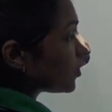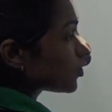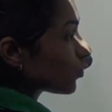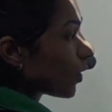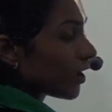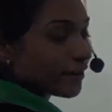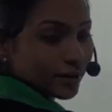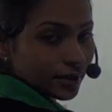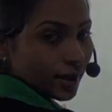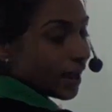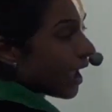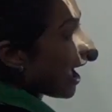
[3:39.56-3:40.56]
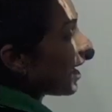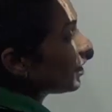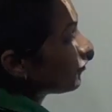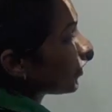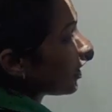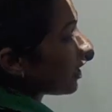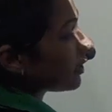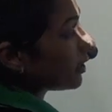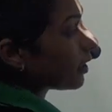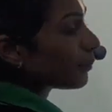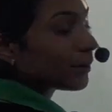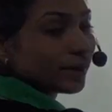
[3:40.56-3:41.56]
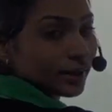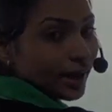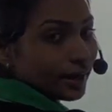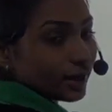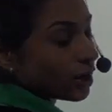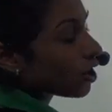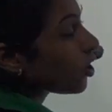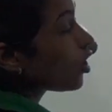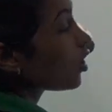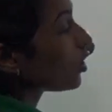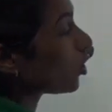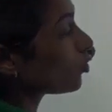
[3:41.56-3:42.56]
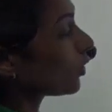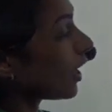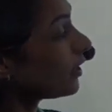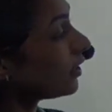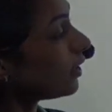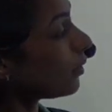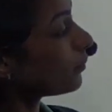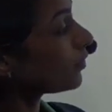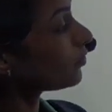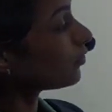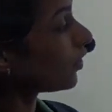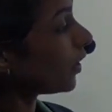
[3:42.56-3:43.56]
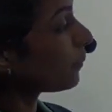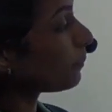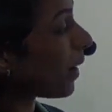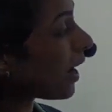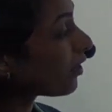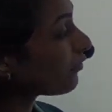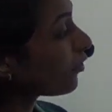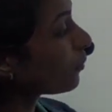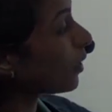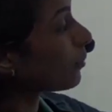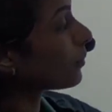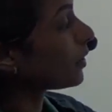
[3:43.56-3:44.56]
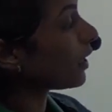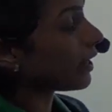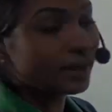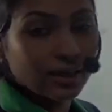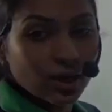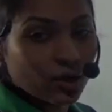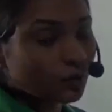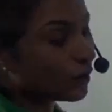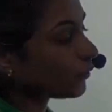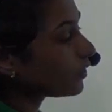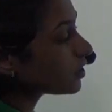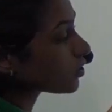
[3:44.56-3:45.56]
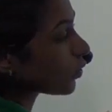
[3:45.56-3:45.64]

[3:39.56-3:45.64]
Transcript: we square it and we get the number 9. Now to get the number 3 back from number 9, we will